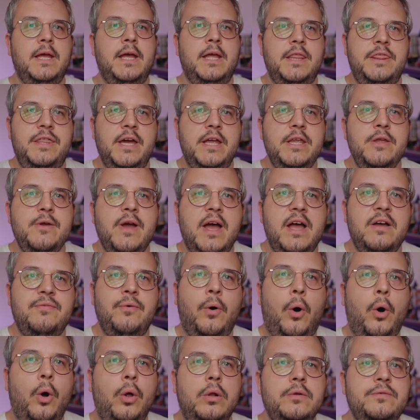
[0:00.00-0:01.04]
then you have
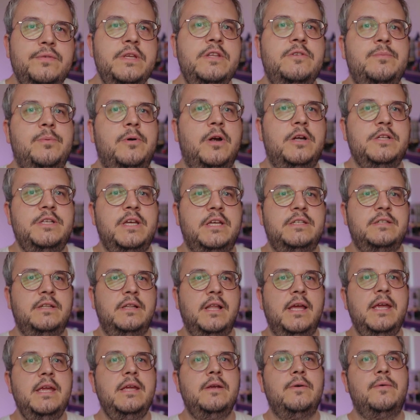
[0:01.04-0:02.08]
all of these projects
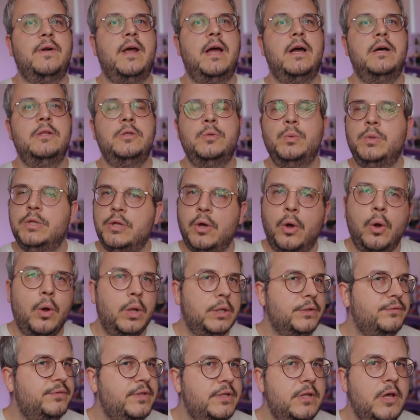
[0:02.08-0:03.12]
laying around with
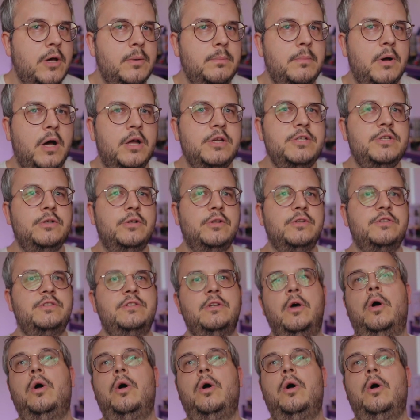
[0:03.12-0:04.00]
all of the node modules,